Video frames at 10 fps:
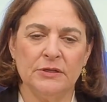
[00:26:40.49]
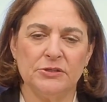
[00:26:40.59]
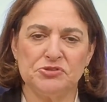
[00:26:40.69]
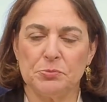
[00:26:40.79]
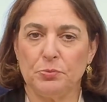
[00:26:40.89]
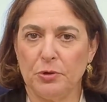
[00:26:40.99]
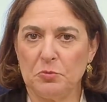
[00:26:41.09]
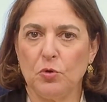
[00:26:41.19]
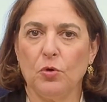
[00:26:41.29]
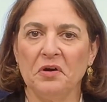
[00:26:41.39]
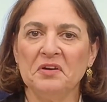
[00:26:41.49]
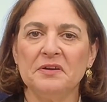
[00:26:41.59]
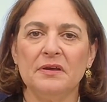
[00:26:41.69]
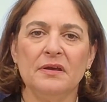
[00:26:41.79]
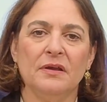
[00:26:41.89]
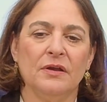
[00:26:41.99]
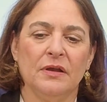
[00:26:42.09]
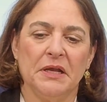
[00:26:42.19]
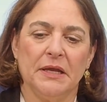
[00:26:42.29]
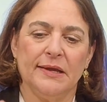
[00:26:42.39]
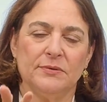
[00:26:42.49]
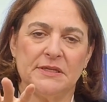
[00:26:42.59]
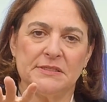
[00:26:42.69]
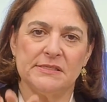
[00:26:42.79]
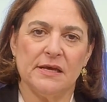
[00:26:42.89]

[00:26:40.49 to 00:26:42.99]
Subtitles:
the Supreme Court, it